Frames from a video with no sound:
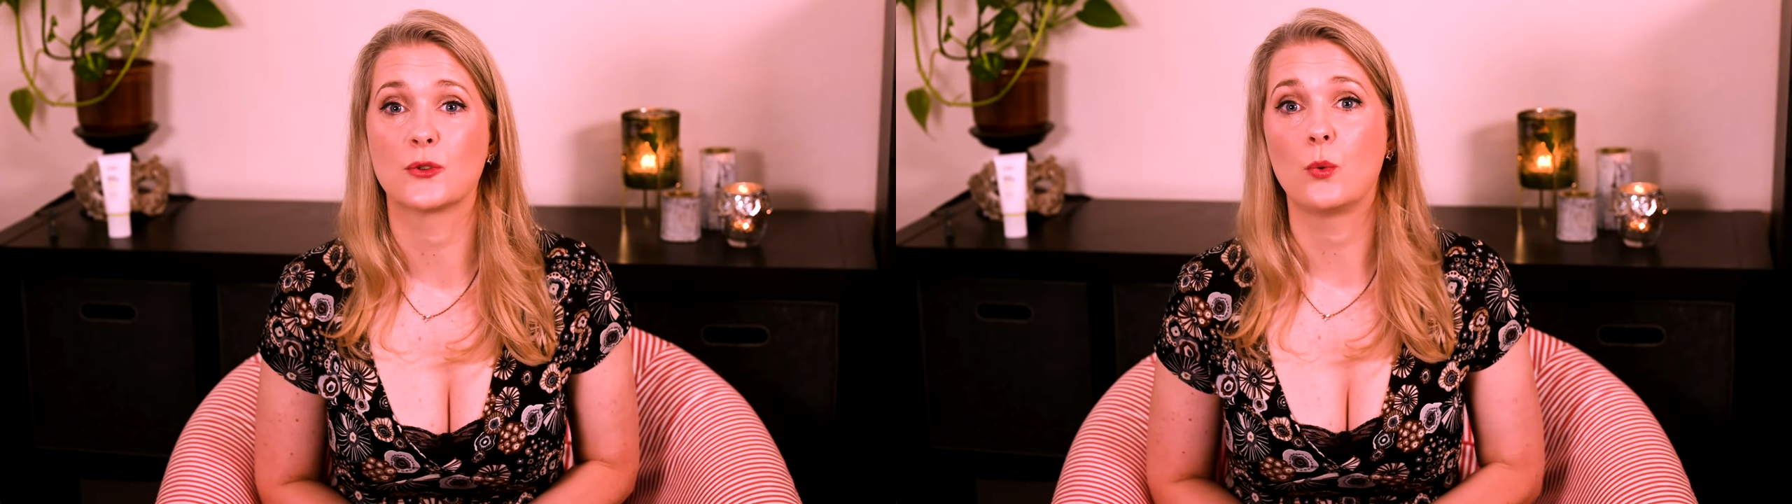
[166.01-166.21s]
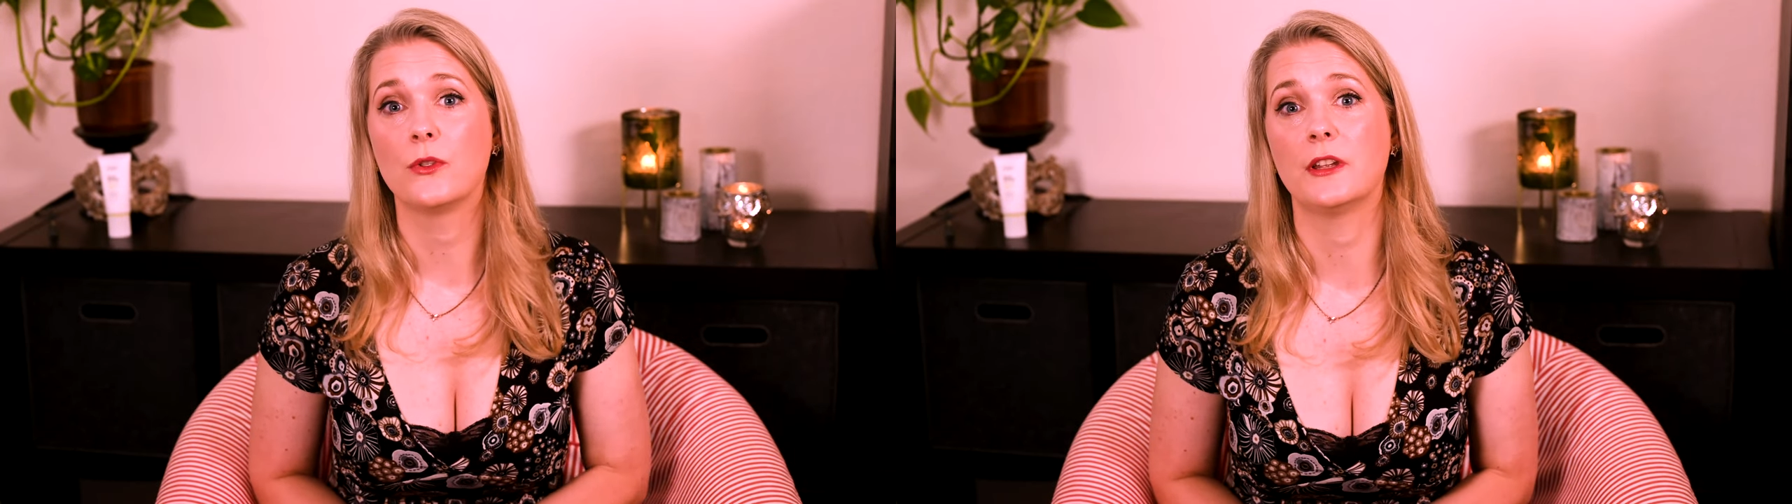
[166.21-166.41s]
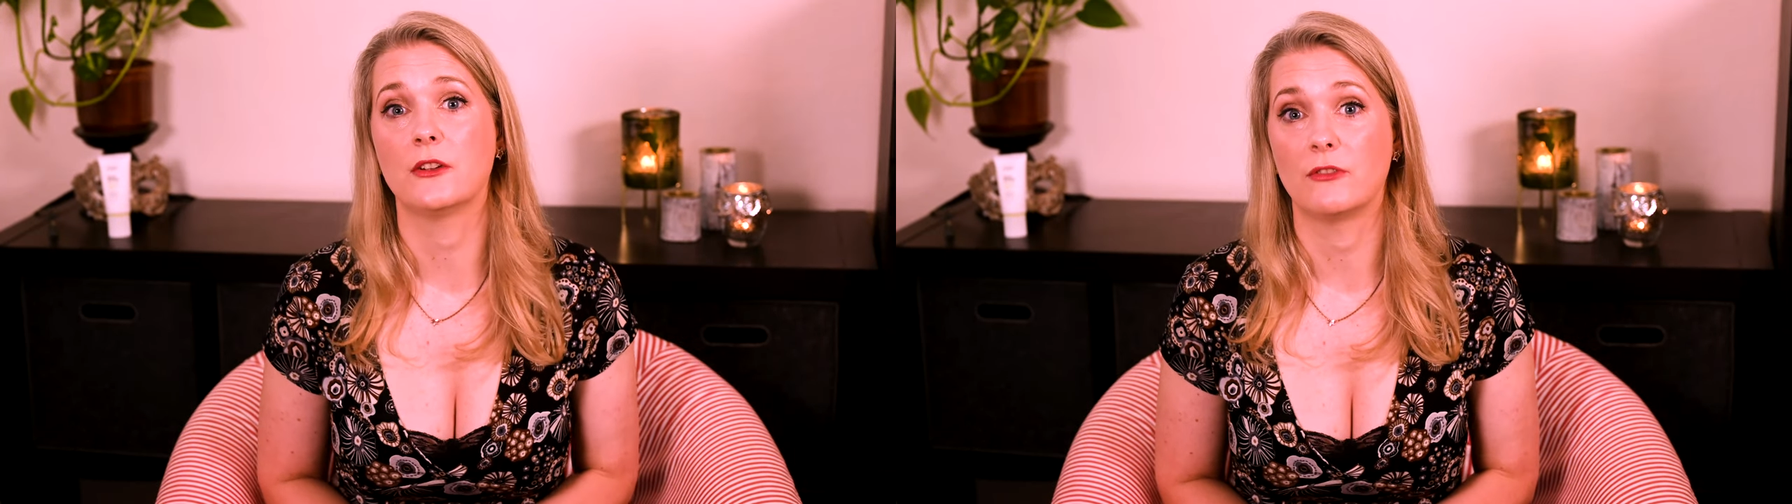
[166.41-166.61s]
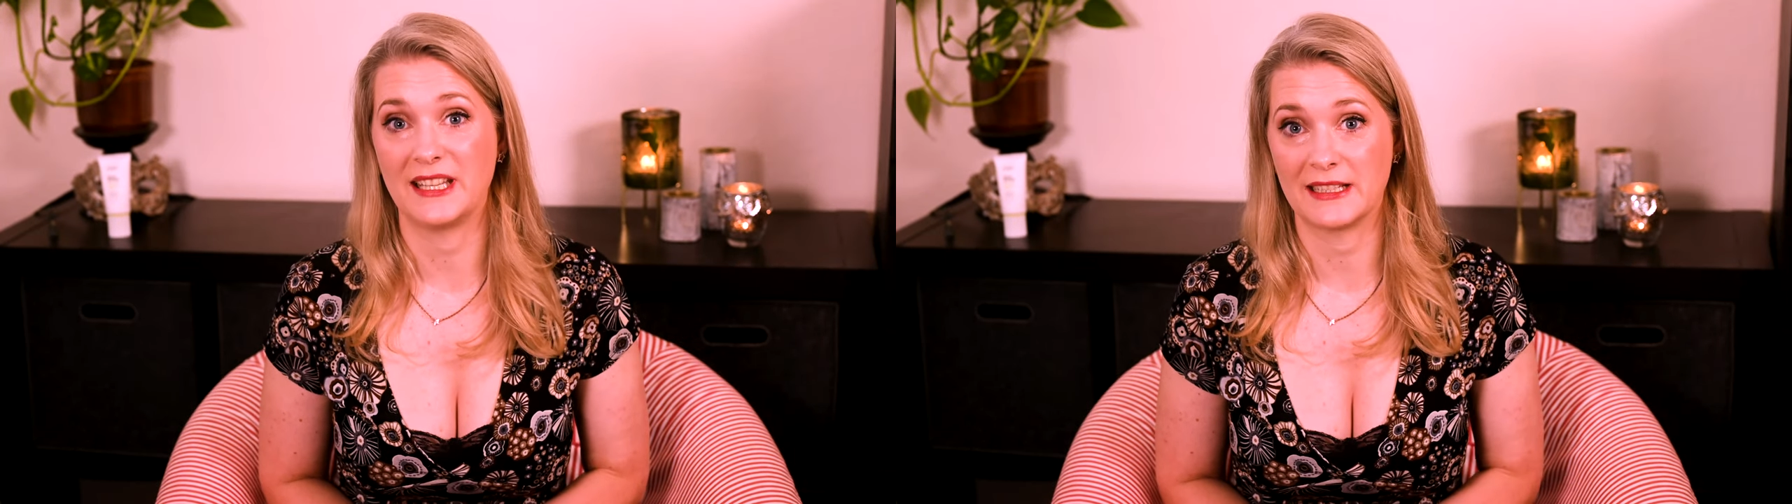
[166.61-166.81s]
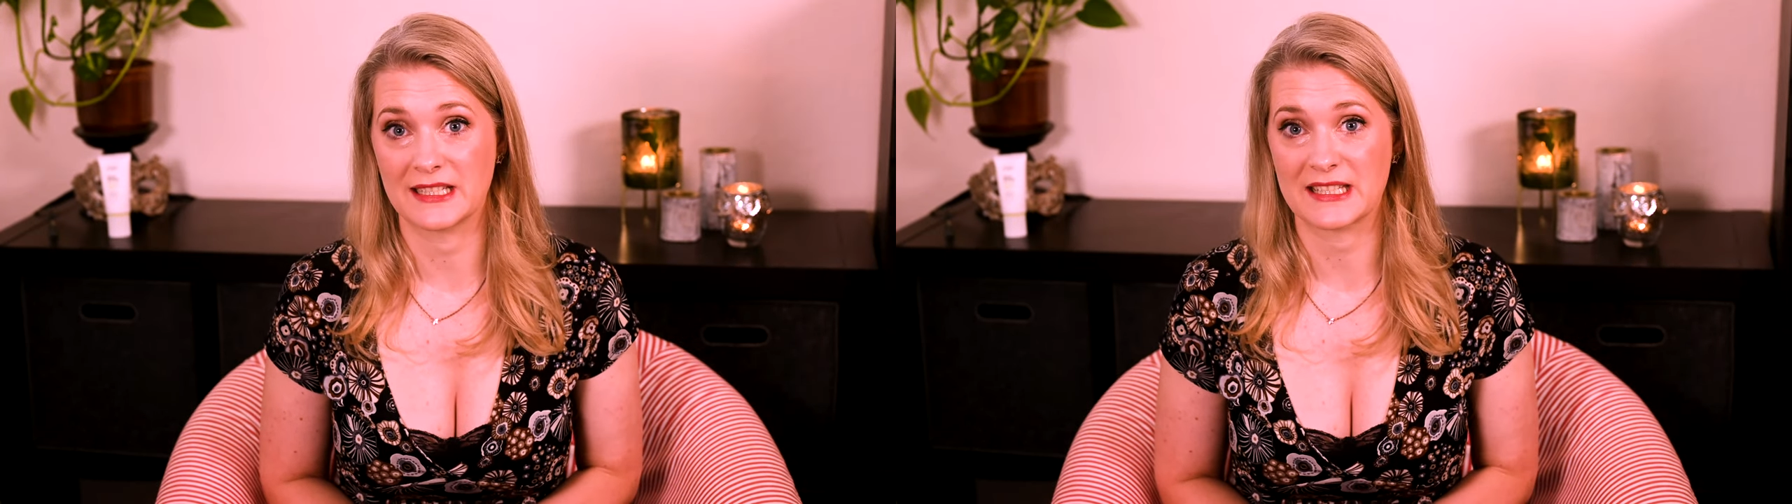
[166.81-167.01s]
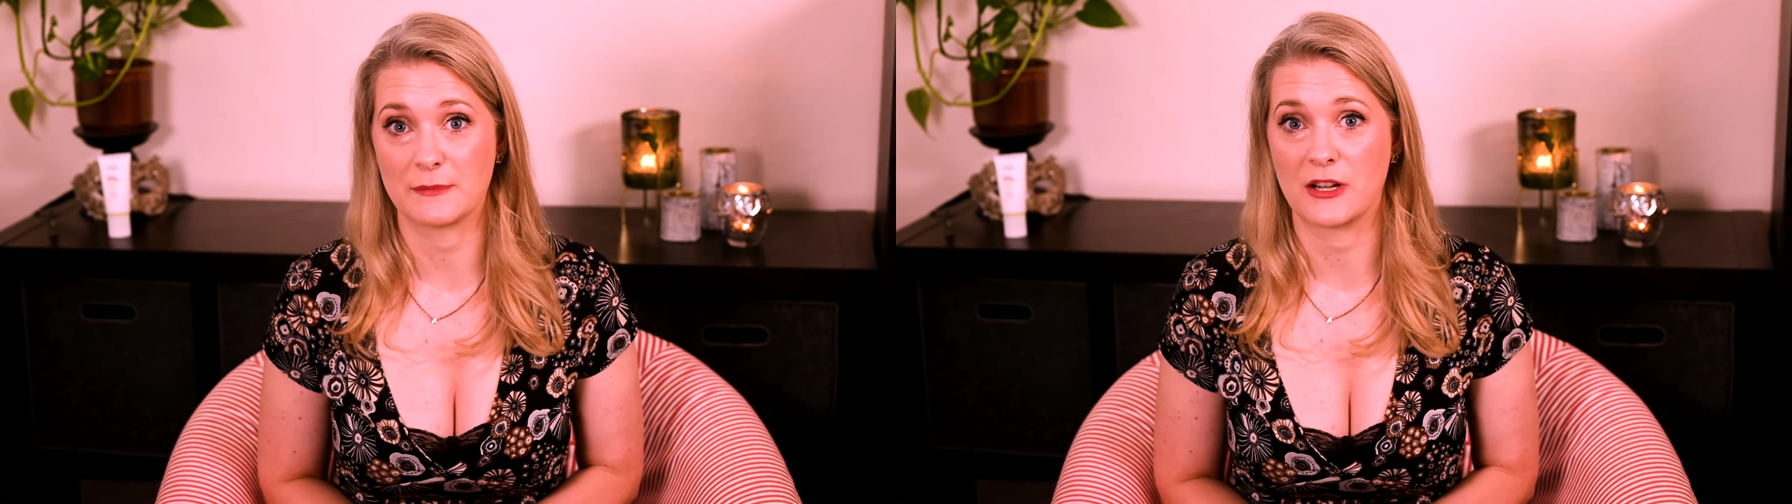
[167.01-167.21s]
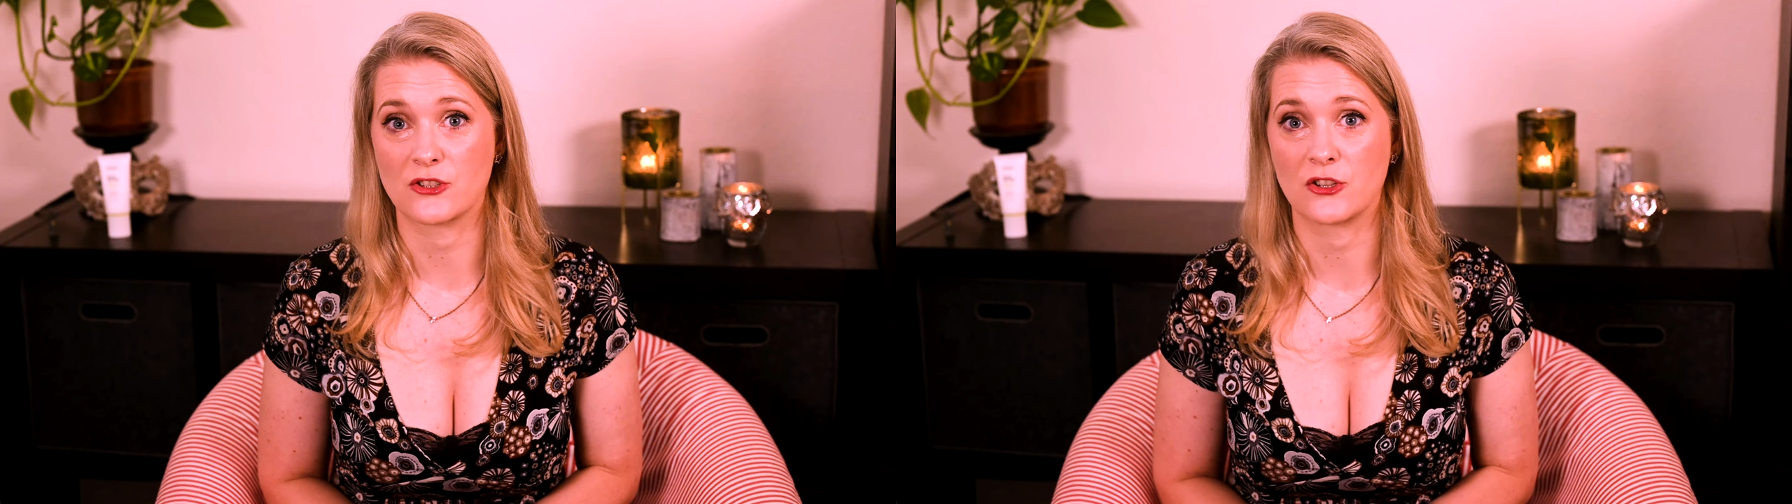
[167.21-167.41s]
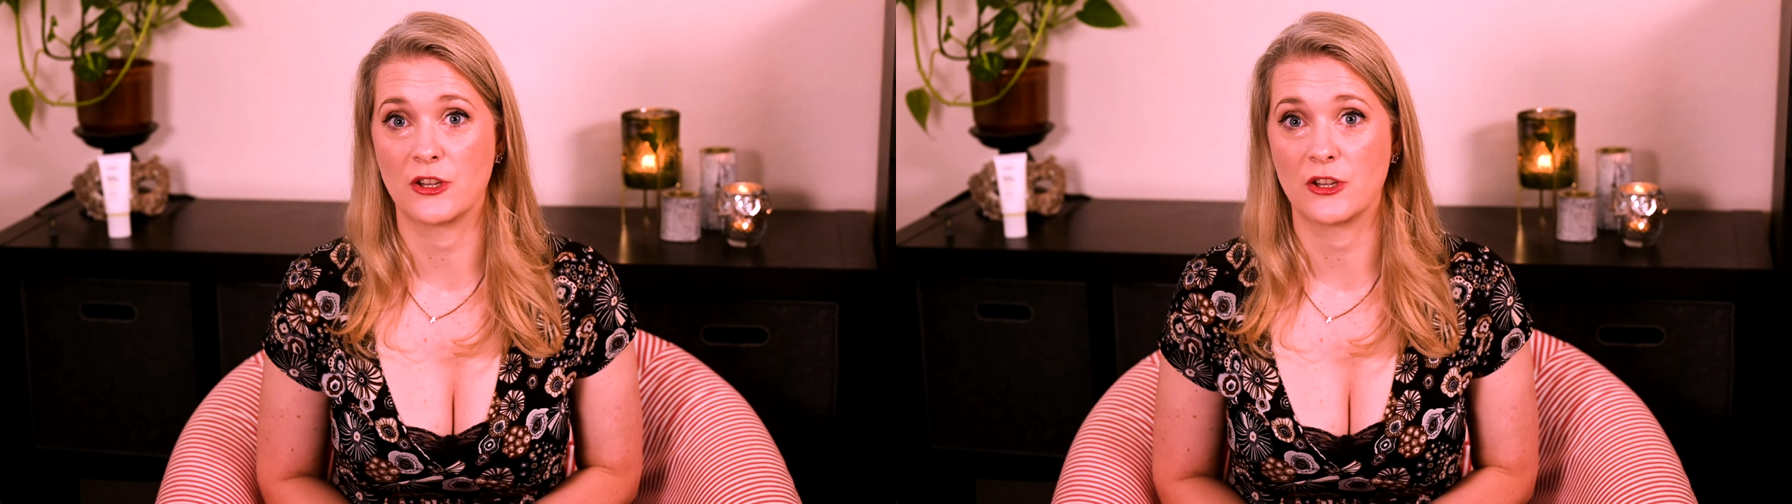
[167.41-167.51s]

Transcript: or the ingredient list much.